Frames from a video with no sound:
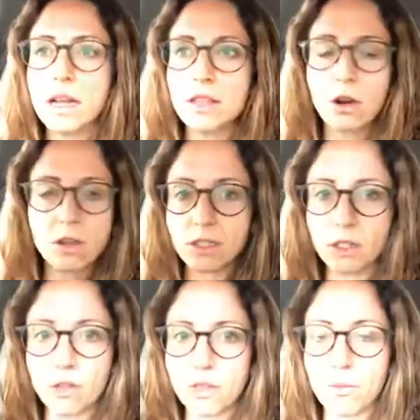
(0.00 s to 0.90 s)
there are
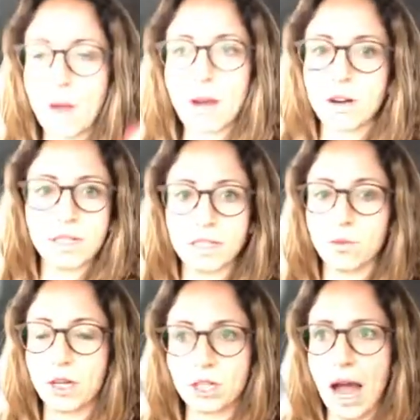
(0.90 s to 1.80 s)
still areas in
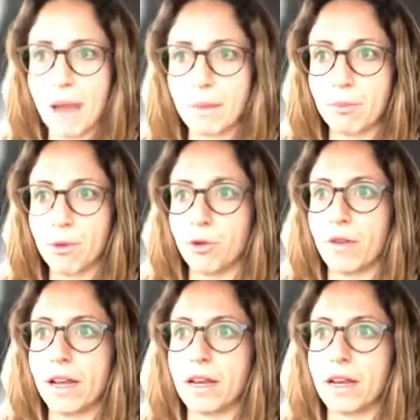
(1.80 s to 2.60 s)
which I'm improving.